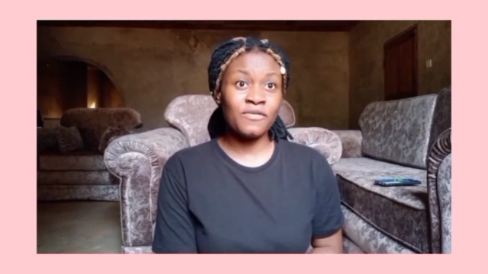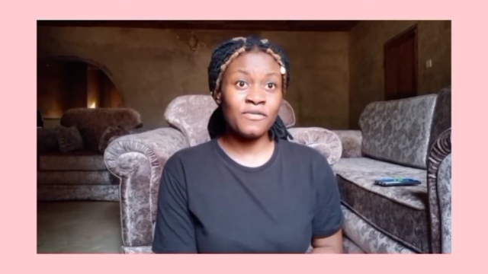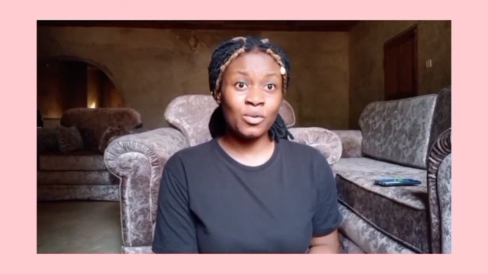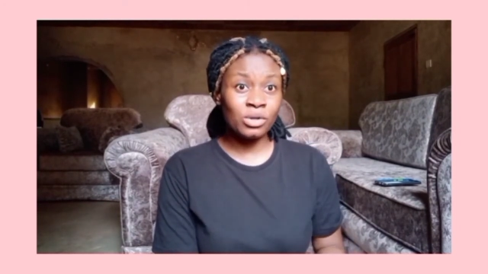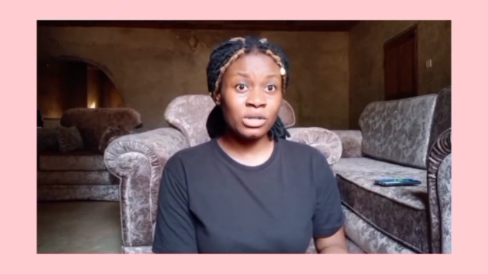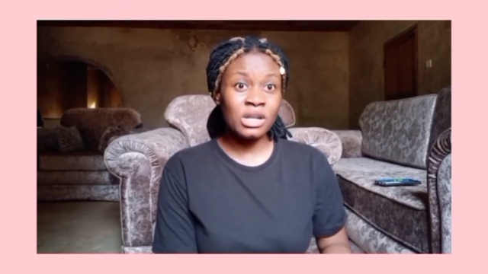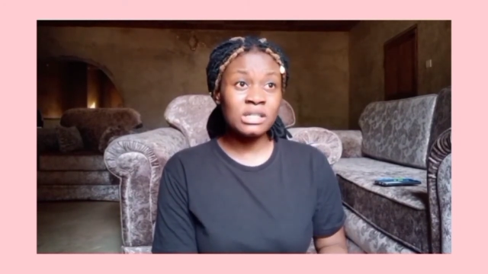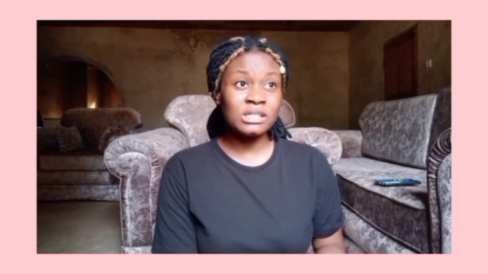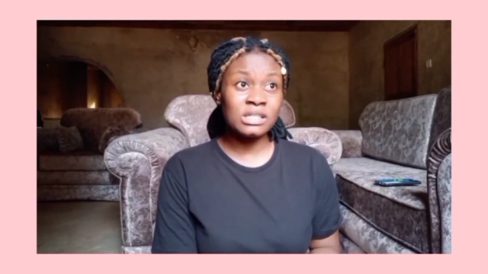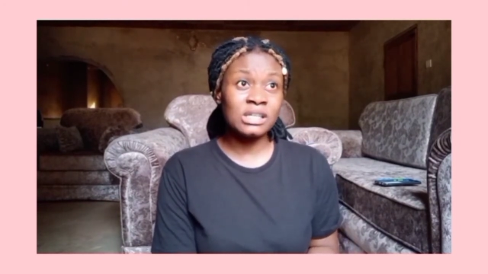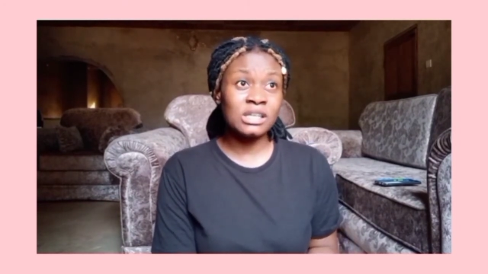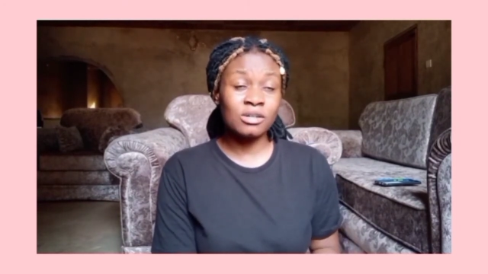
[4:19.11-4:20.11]
If you wanted
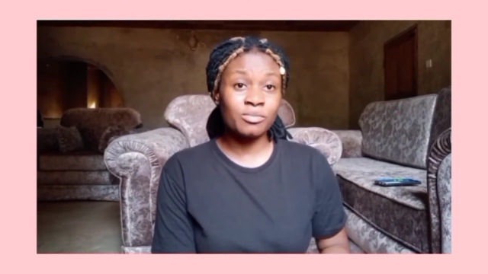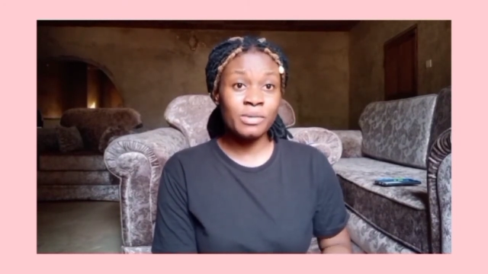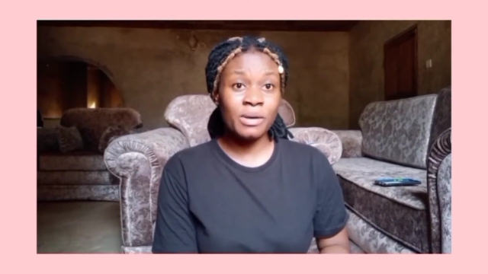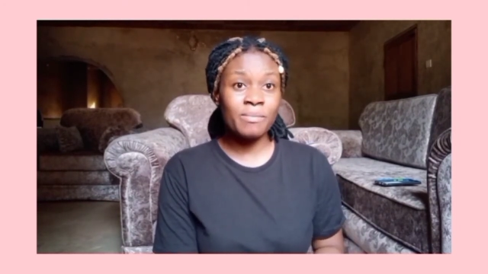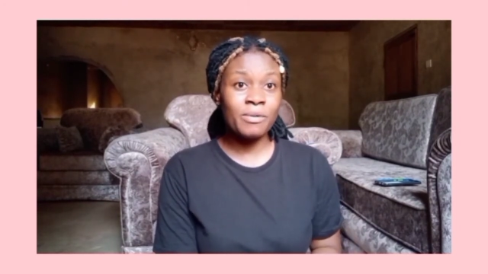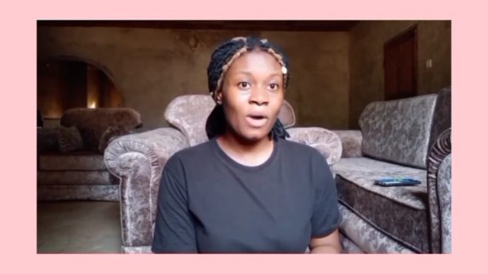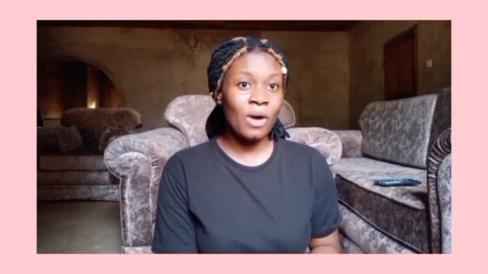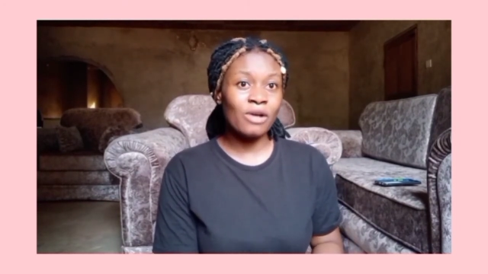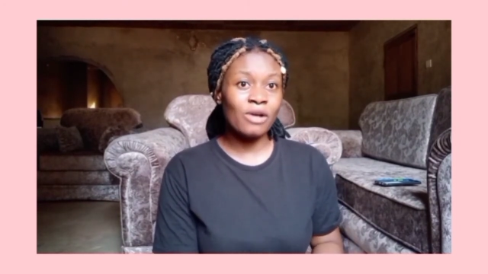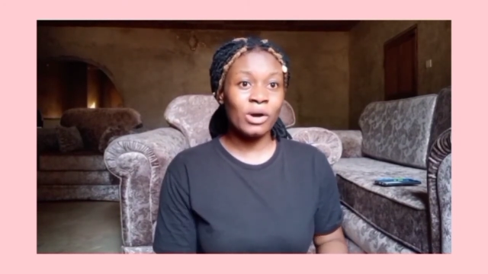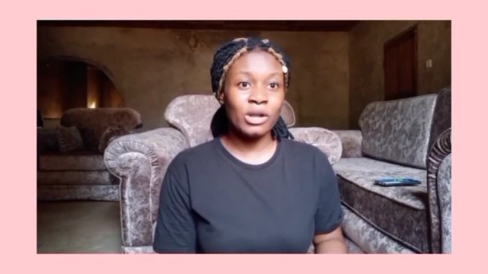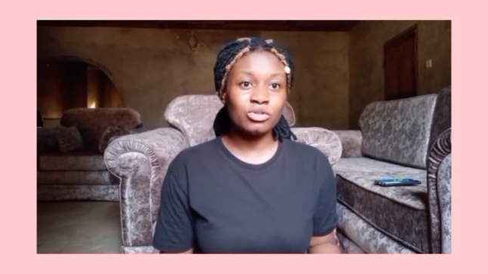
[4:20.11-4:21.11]
to kill, maybe you
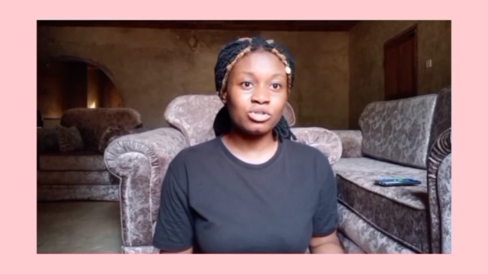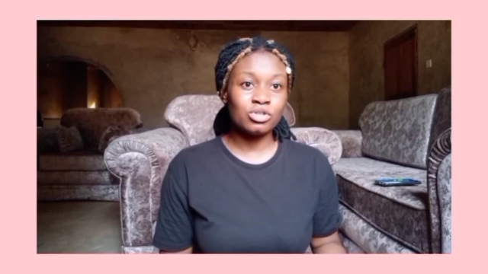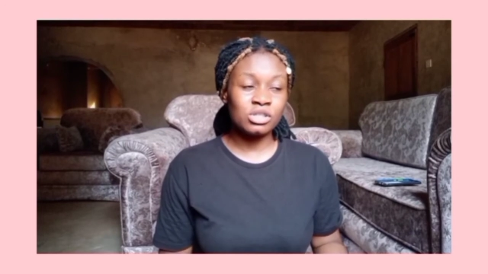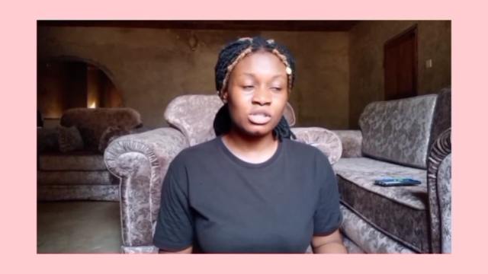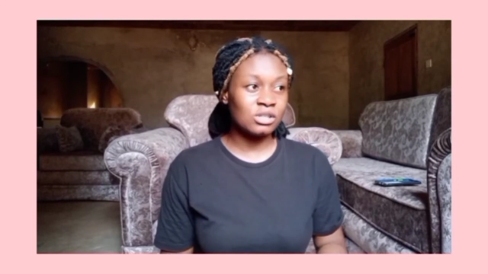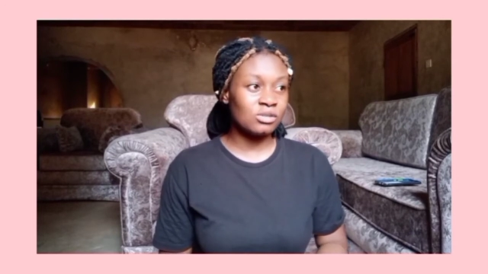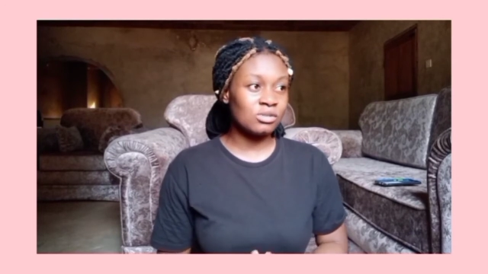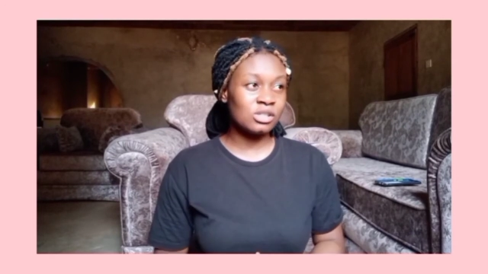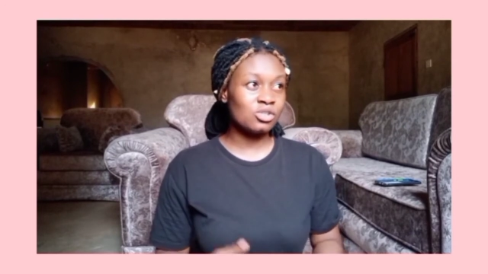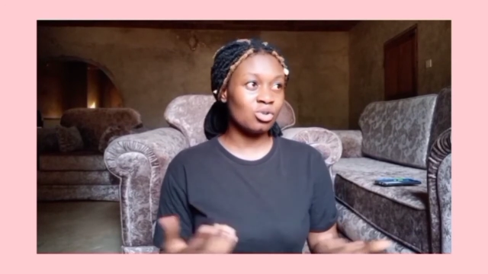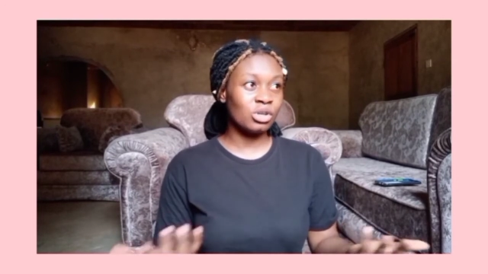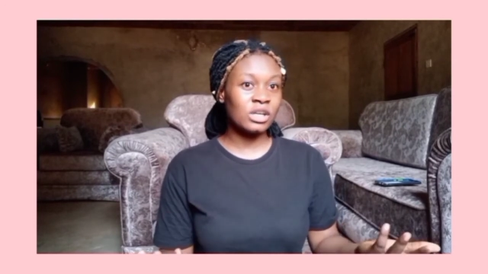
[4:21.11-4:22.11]
have, why not just kill,
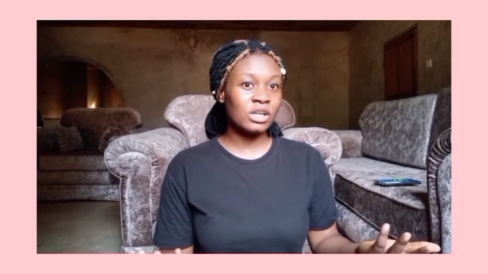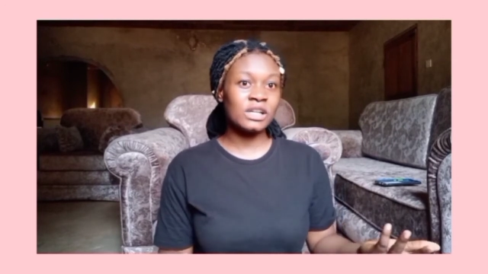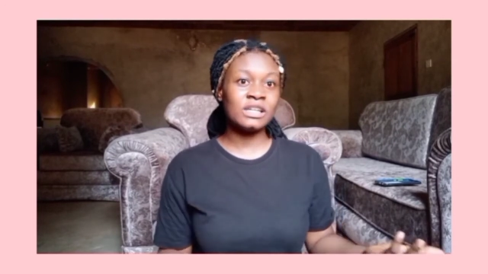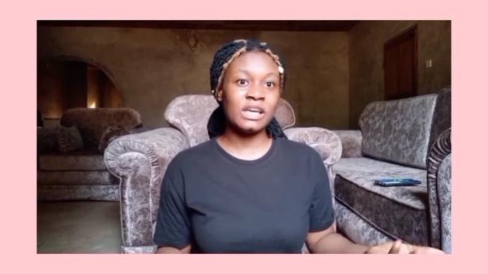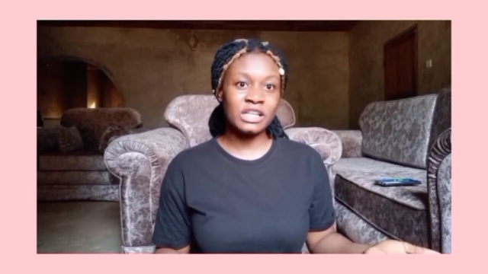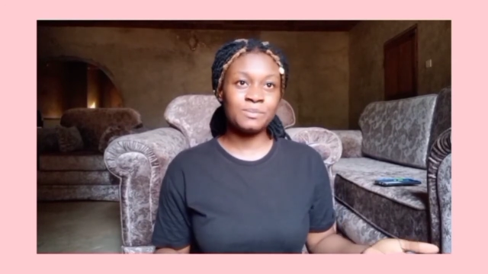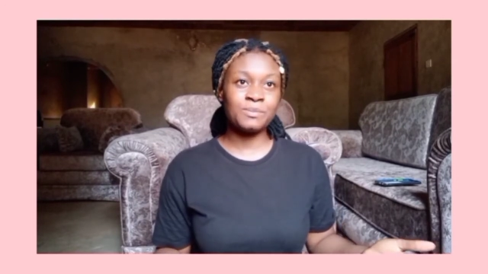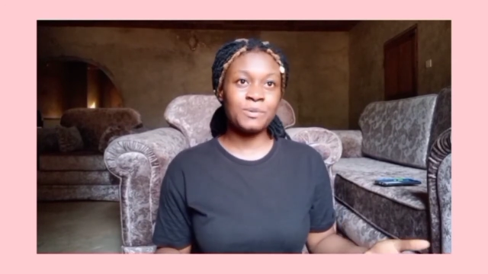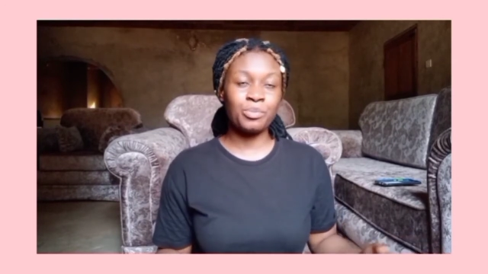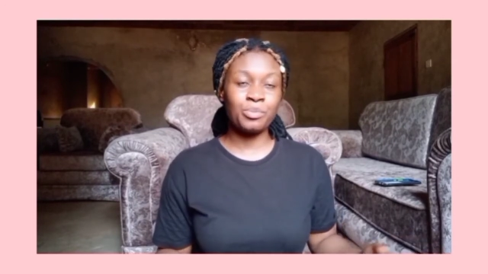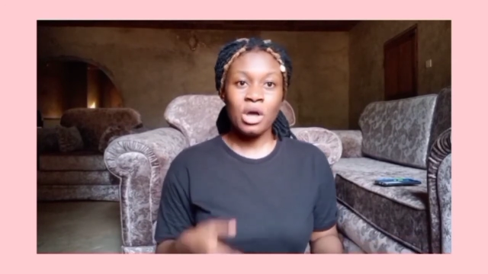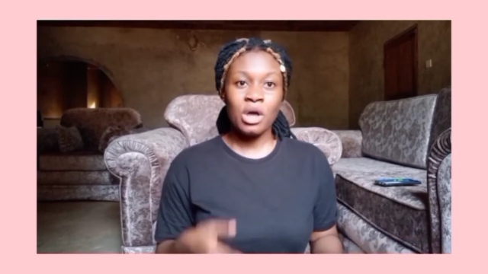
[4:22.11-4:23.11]
since you're killing eight
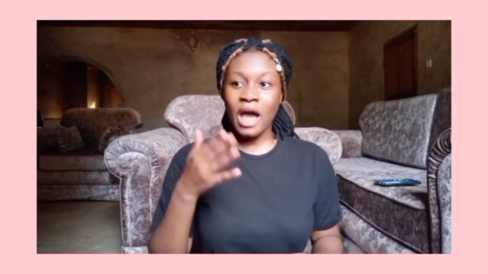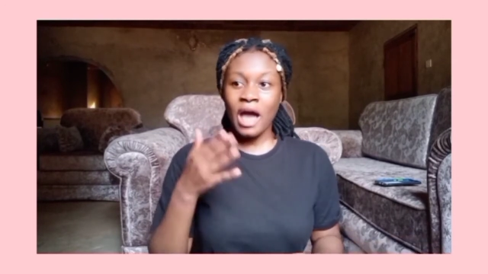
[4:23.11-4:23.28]
people,